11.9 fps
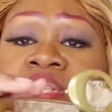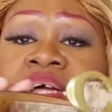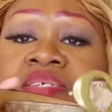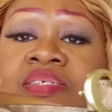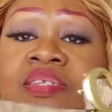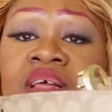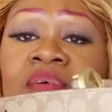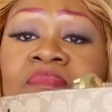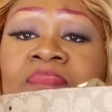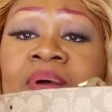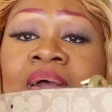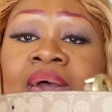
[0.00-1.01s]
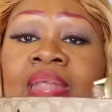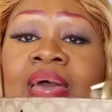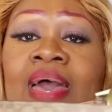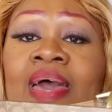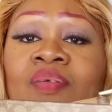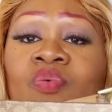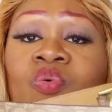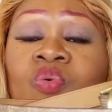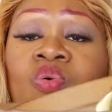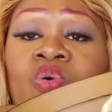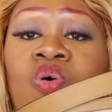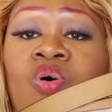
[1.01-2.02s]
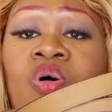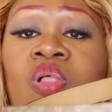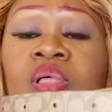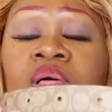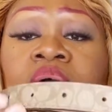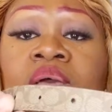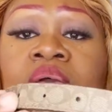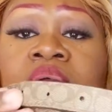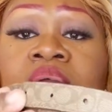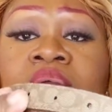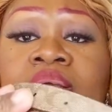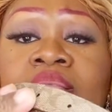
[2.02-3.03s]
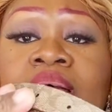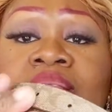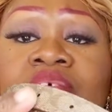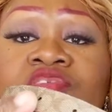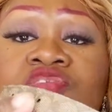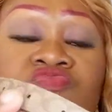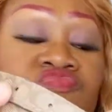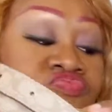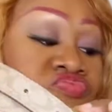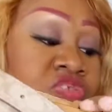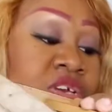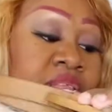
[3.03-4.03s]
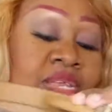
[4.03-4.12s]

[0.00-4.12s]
That's not bad at all. That looks really